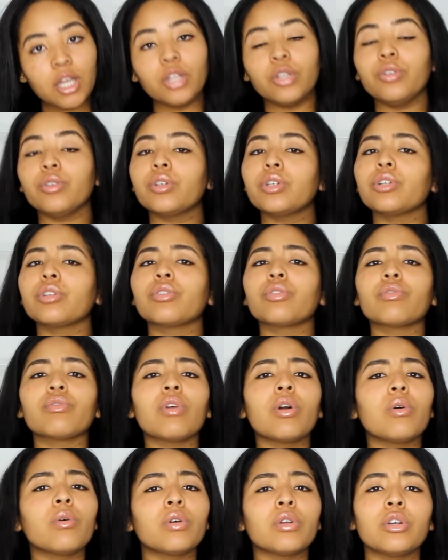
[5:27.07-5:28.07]
You could
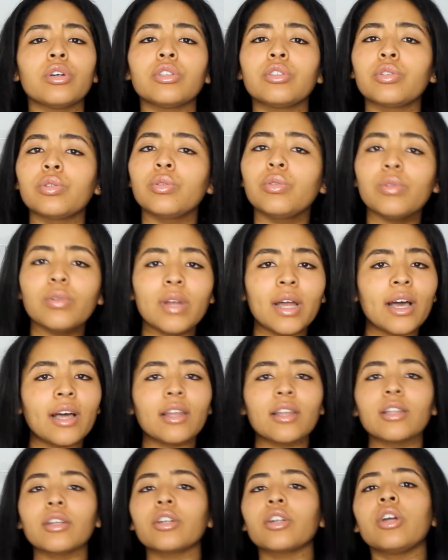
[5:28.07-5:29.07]
throw on a
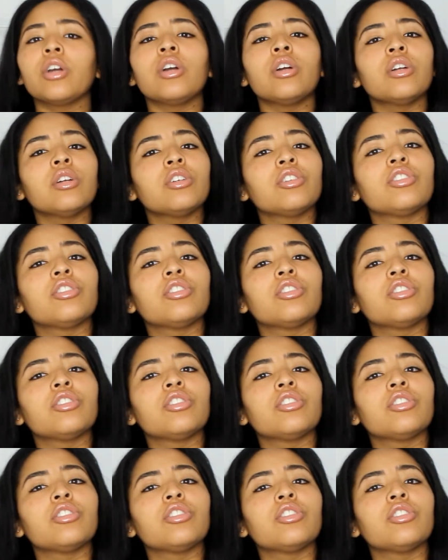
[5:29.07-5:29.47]
$2